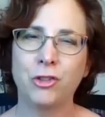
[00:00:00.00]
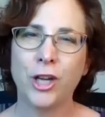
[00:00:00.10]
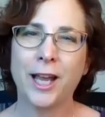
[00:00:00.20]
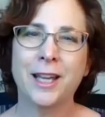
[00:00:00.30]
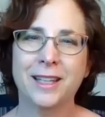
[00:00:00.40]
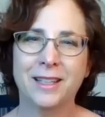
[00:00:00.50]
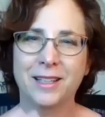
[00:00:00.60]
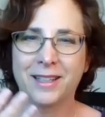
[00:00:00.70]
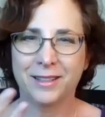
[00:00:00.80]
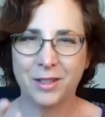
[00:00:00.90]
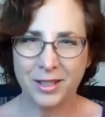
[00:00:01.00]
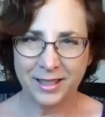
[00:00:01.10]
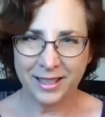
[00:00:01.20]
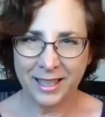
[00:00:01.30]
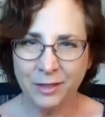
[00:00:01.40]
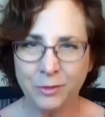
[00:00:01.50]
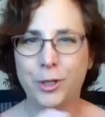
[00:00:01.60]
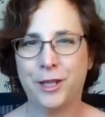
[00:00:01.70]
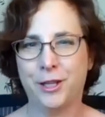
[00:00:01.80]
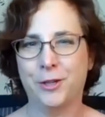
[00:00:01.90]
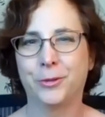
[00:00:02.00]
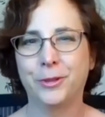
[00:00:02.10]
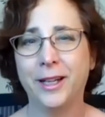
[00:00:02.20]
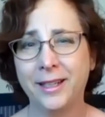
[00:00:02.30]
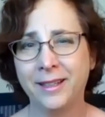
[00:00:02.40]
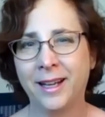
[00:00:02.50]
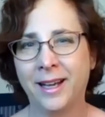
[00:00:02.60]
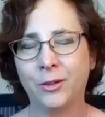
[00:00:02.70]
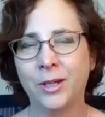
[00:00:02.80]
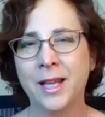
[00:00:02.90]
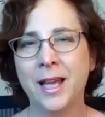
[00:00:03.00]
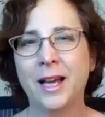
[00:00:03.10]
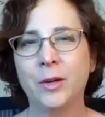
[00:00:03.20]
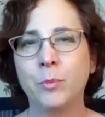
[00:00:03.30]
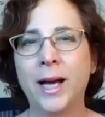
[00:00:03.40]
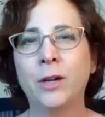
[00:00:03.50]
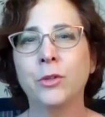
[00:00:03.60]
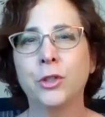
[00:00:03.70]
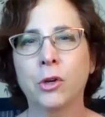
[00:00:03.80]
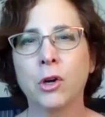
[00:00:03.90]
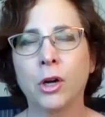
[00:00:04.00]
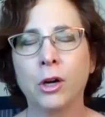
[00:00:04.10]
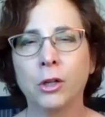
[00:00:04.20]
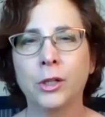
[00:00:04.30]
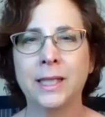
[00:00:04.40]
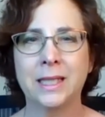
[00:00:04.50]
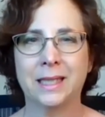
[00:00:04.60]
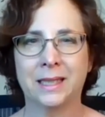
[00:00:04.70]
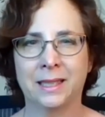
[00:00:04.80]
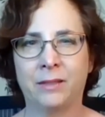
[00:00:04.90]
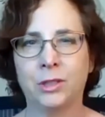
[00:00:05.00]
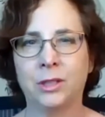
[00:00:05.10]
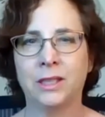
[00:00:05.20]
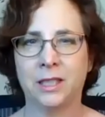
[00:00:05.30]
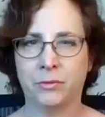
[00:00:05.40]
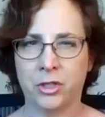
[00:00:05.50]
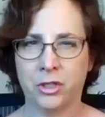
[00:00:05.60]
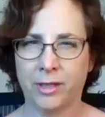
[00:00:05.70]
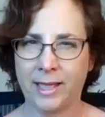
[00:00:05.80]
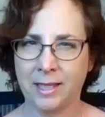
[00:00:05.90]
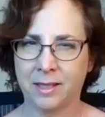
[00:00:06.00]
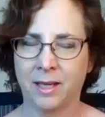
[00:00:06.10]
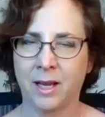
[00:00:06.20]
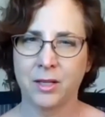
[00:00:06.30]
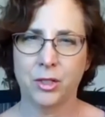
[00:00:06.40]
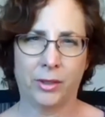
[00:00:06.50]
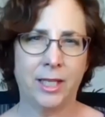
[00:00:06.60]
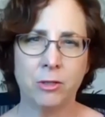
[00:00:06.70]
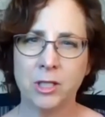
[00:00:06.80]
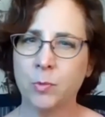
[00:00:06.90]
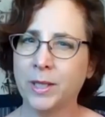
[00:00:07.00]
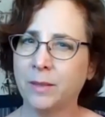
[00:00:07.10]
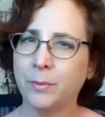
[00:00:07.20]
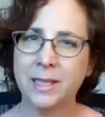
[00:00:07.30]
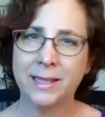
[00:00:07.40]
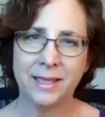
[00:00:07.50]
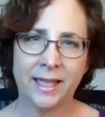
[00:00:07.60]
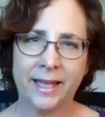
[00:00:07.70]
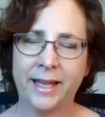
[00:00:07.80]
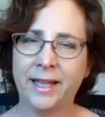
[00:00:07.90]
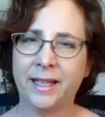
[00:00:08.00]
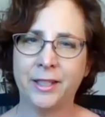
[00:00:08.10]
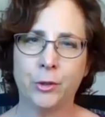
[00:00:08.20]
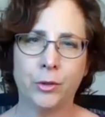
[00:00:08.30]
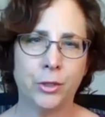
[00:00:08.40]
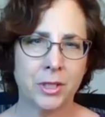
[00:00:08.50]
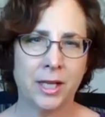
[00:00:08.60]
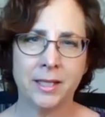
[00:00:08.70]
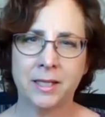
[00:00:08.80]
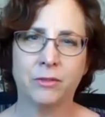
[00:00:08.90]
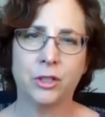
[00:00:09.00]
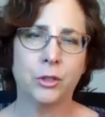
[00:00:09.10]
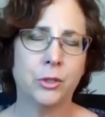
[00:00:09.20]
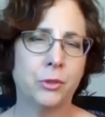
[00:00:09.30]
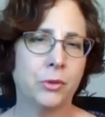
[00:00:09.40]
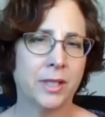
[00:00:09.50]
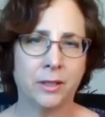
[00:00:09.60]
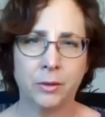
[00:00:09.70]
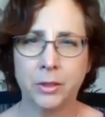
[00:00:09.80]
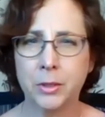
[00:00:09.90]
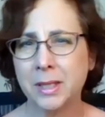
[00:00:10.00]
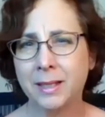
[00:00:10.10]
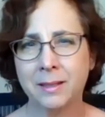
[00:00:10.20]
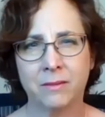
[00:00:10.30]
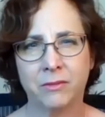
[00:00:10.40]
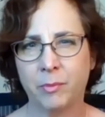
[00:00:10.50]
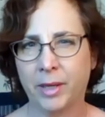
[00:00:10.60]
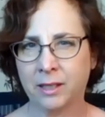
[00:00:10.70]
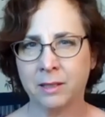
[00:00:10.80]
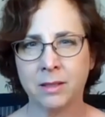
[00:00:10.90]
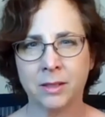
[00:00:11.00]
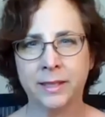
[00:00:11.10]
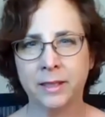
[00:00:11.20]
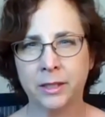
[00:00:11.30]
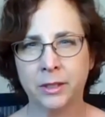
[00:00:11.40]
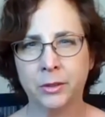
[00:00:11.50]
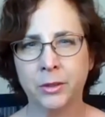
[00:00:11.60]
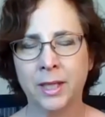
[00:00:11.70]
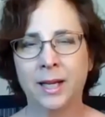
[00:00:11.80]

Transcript: check in with you right now about your current level of stress. So I know it's been a busy day. I know there's lots of news. I know there's lots of demands on you.